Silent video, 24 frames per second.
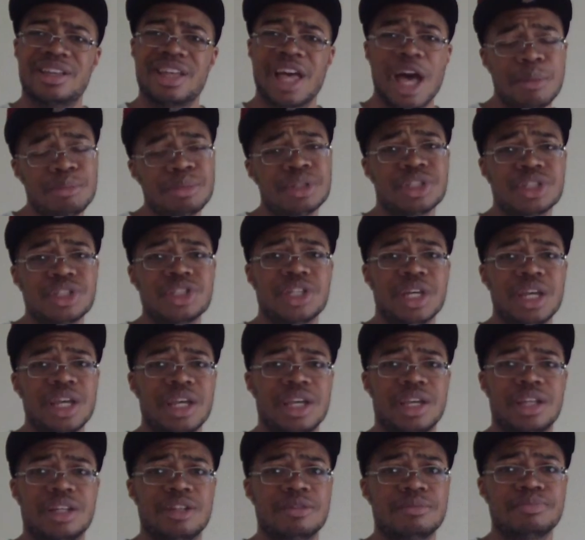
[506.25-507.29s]
I'm just
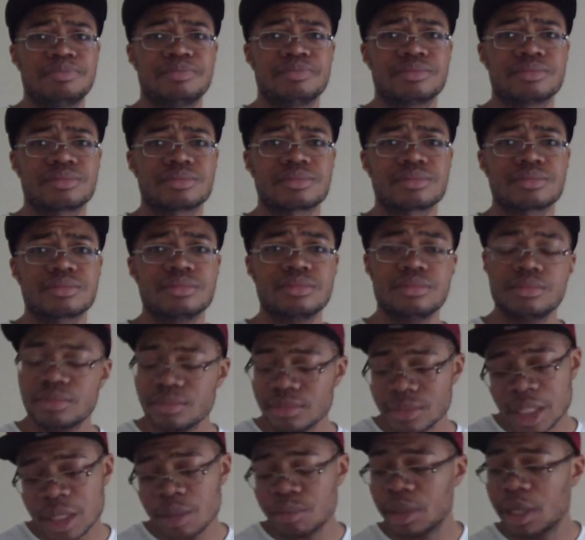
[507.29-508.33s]
saying.
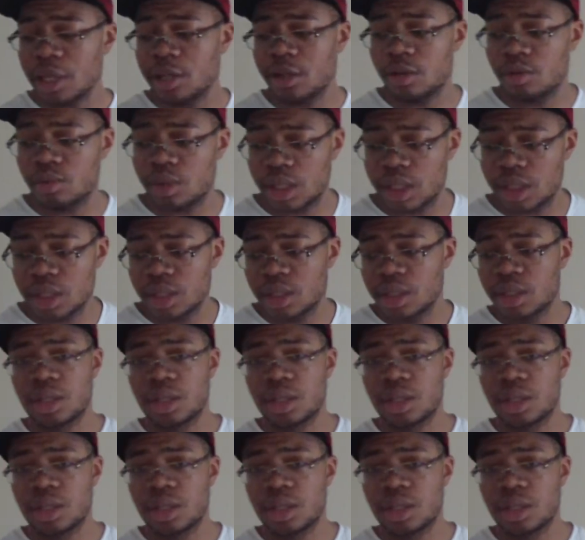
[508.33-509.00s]
But anyway,